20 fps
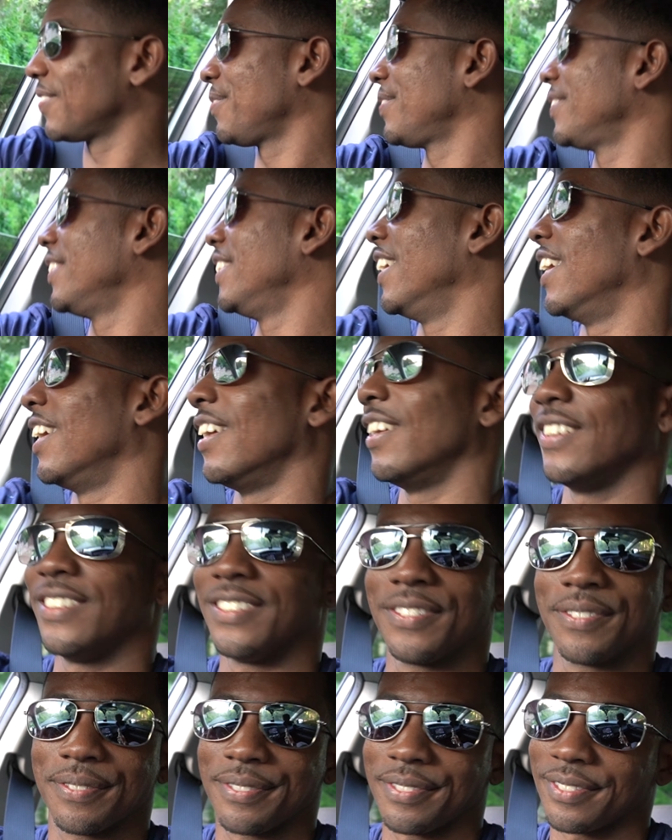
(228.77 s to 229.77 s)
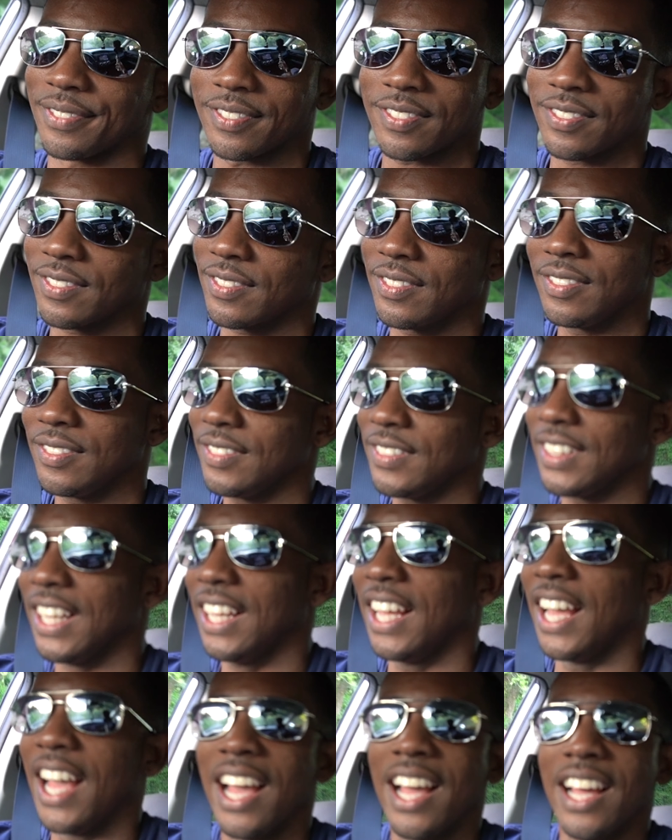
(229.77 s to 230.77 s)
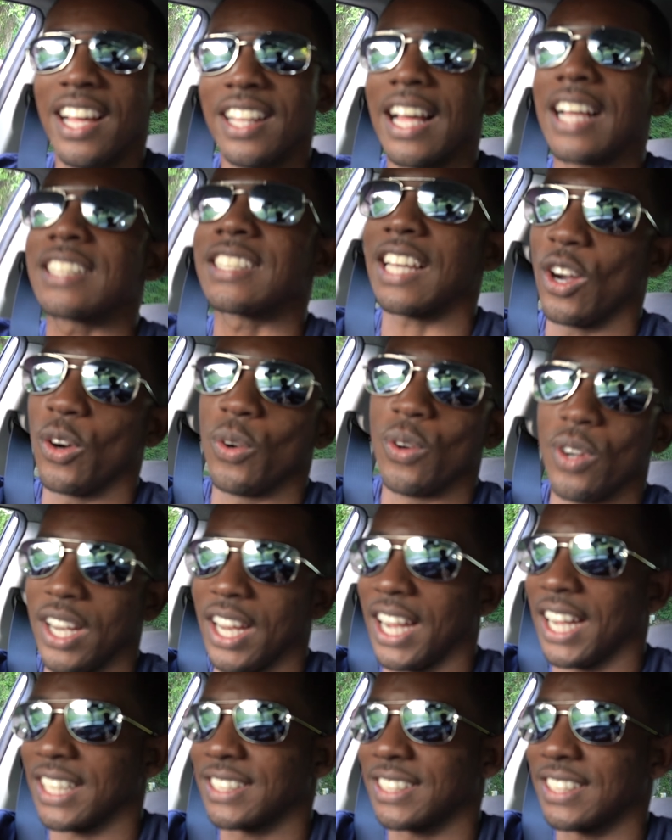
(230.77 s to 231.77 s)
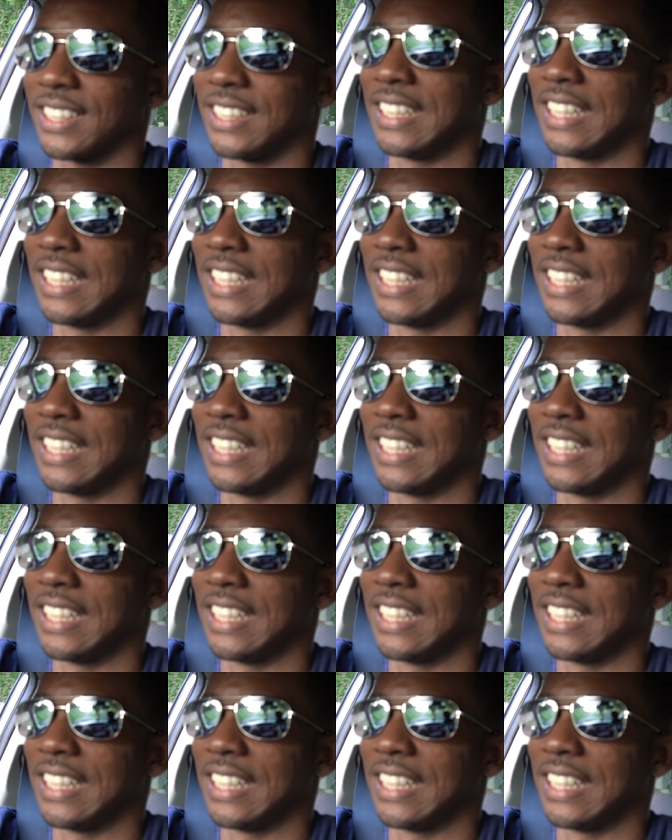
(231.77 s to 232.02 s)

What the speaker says: Yo, that's a whole lot.